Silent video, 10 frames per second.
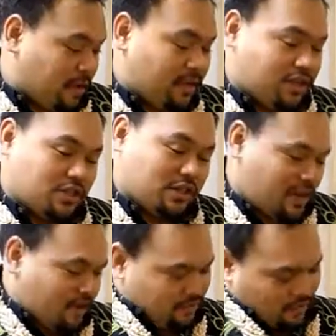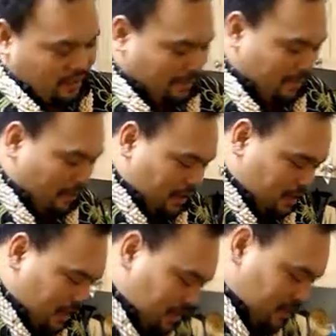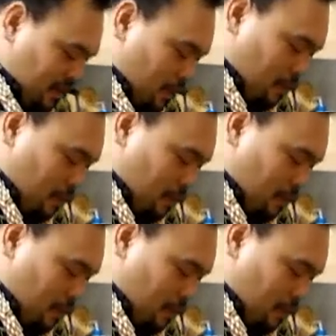relish. So come and watch this.